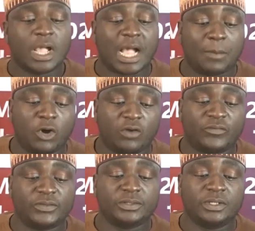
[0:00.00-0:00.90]
Above
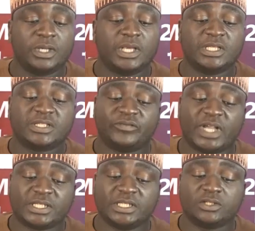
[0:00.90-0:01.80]
is the
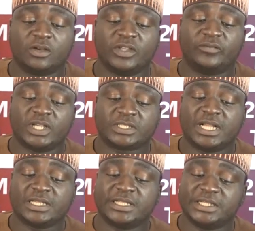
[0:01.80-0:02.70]
verdict of the
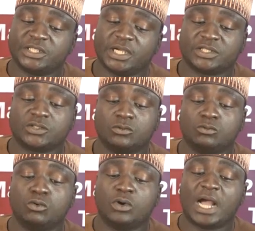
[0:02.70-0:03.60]
voiceless Nigerians
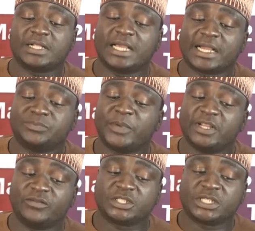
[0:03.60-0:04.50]
who are direct
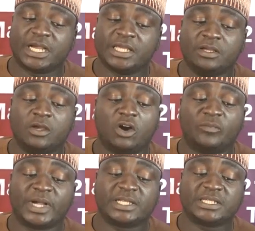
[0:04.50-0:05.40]
beneficiaries of
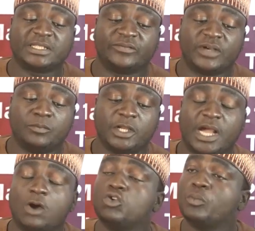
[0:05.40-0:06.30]
Brekete family
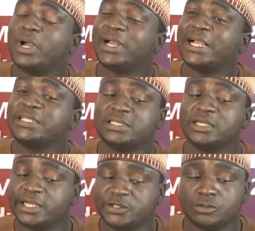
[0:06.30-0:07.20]
and Human Rights
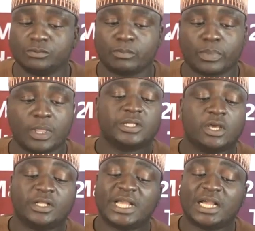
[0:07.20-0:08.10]
Radio. The
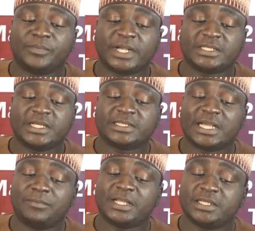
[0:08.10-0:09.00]
ordinary President
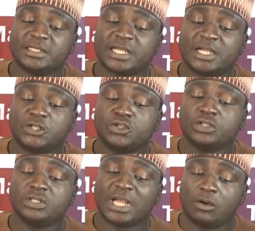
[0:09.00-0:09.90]
Ahmed Issa should
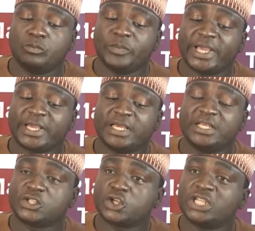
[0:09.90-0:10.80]
now make
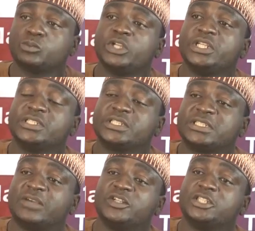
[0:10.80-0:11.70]
his choice within
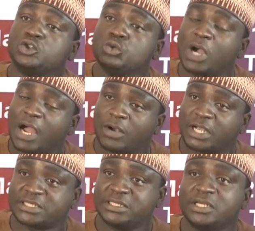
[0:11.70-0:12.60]
72
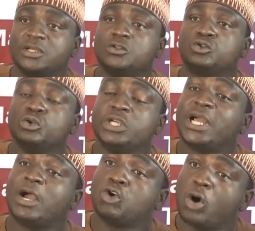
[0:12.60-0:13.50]
hours to
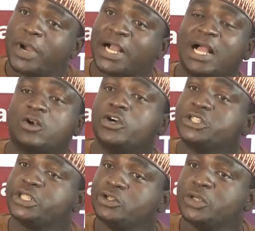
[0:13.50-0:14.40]
either go back and
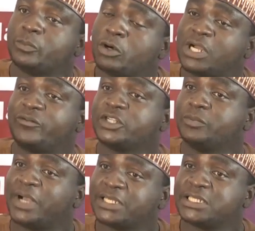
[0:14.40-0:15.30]
continue the program for the
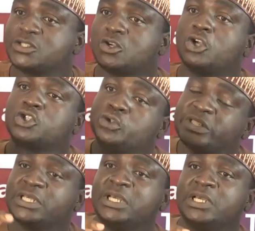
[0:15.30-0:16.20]
masses or
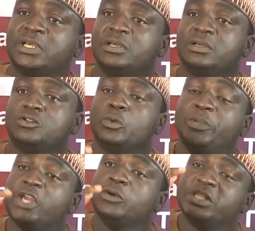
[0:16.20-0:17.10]
choose to
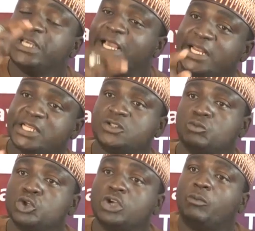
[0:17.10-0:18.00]
be with the elite
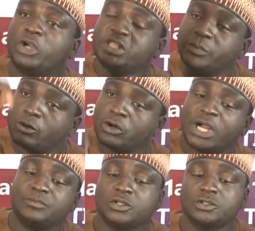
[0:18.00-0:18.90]
who don't want the
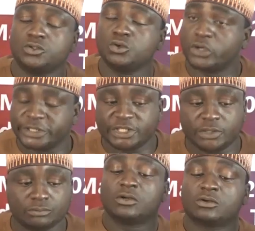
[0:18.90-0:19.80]
program to continue.